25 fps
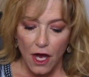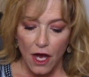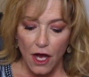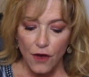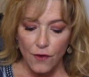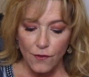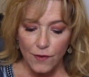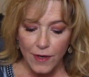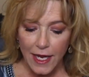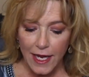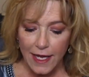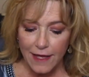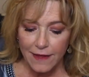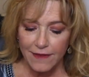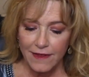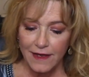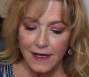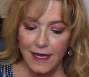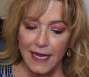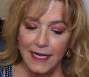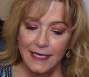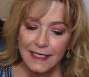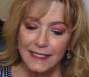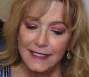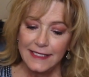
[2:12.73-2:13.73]
Okay, the
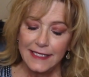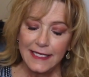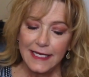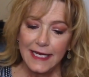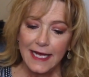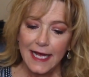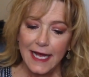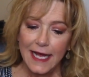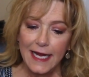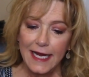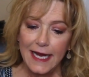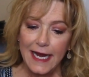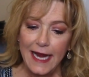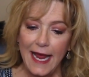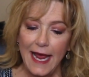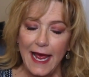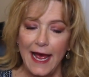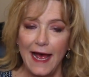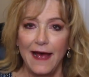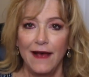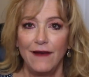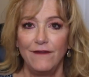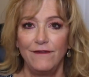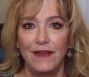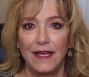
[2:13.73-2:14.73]
next thing I
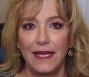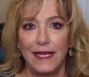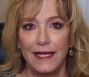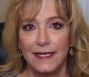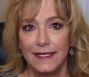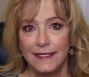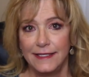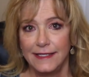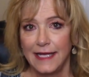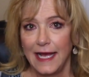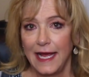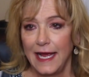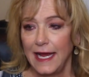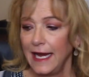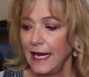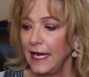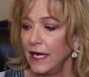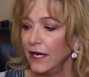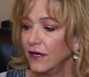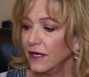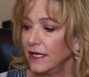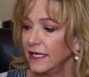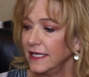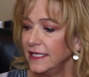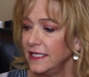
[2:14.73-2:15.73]
have is a
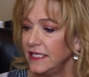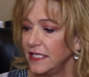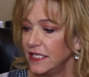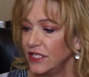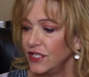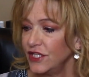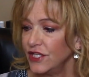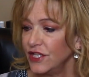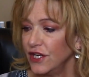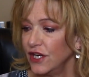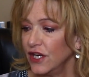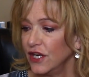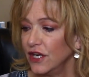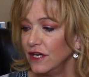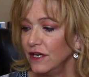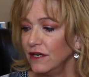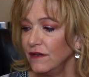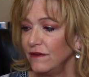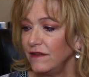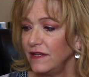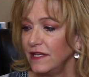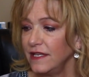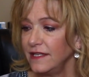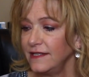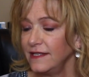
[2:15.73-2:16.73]
hair
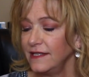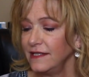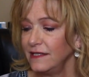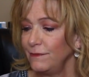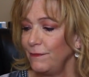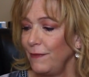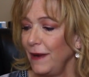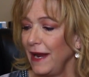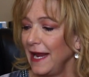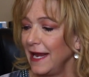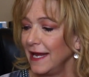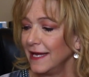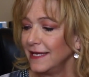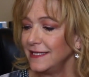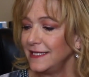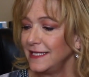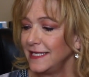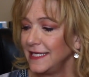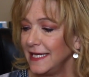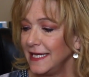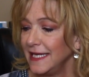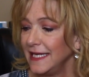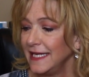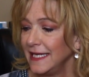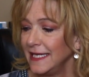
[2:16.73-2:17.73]
conditioner. This is
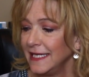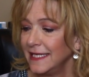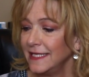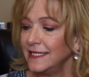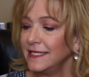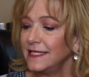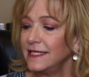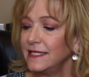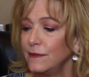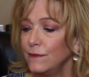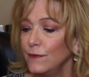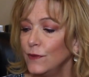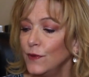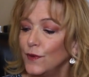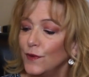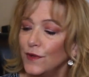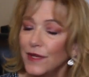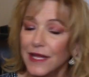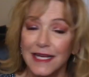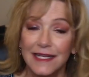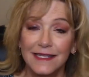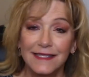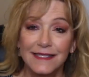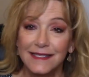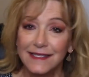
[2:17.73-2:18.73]
Pantene
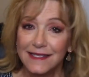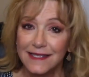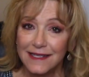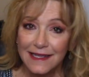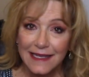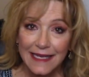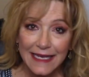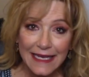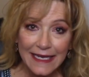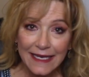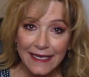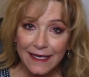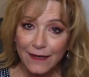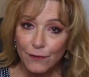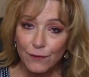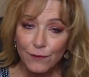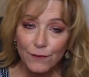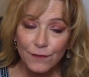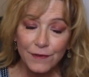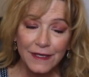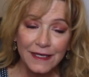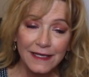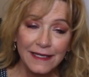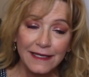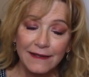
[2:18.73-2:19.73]
Smooth and Sleek.
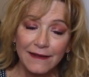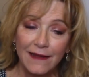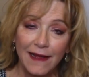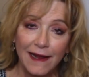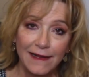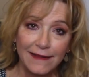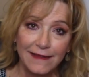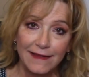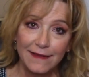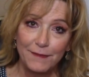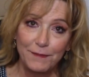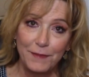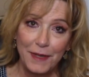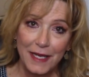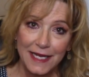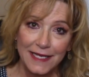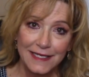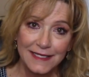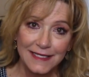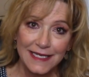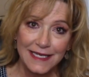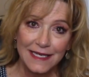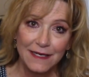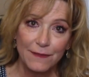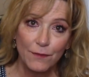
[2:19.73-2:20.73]
Really like the
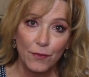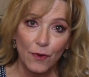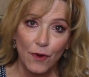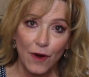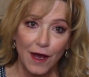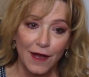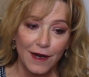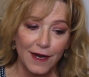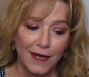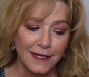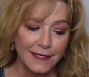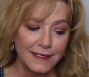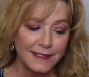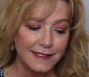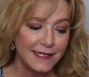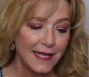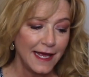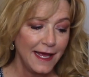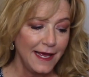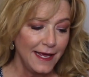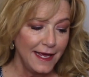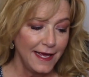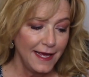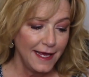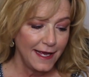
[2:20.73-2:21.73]
Pantene products,
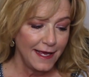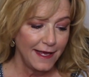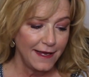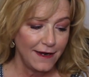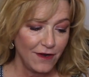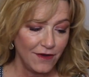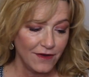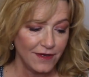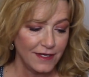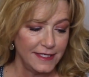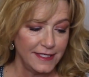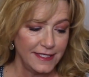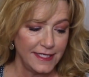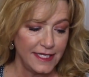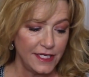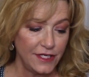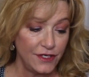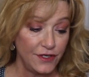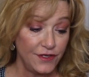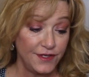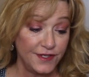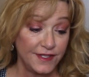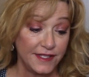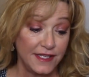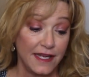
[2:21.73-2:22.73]
and I'll
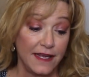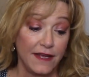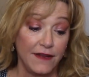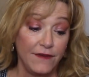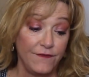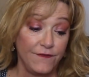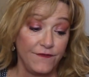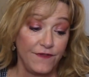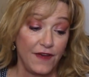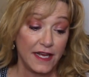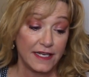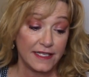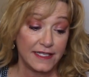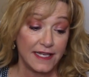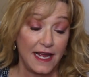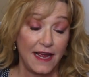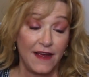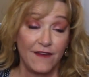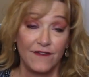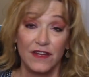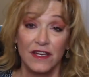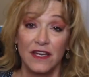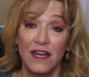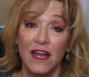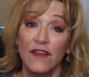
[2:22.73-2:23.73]
continue using it. In fact, I
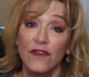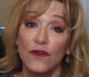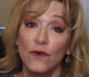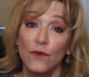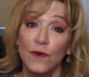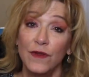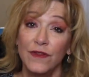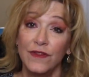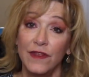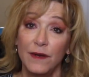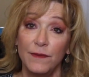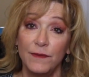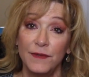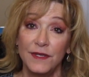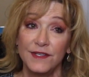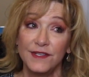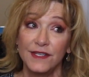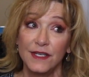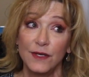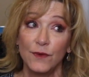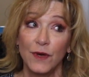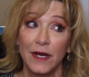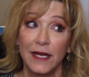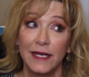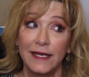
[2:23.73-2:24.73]
have another one that I'm
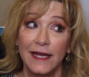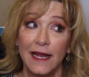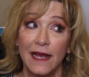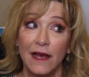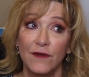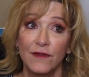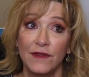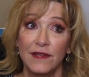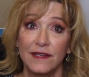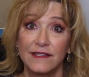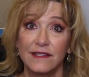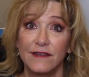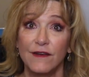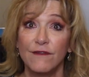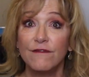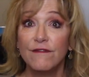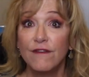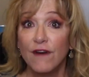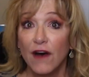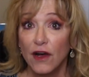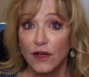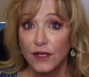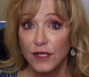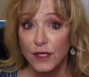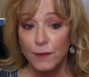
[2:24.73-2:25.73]
using right now that's a
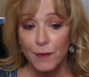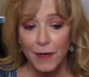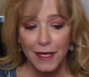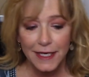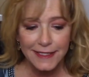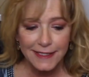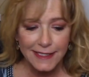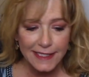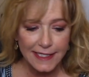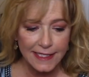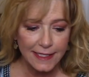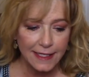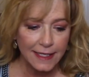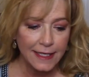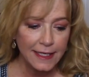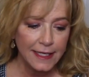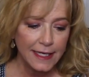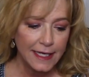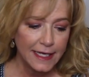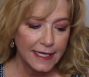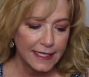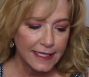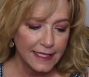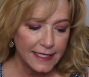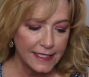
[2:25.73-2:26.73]
volumizing
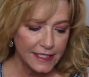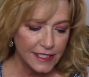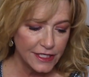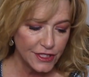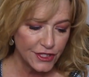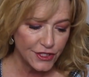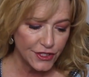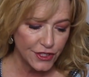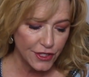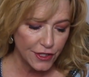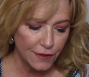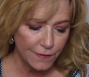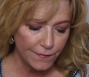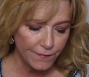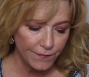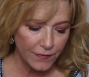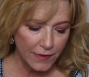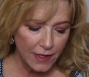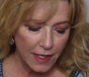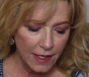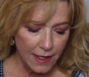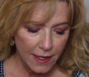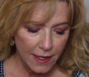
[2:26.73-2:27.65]
conditioner.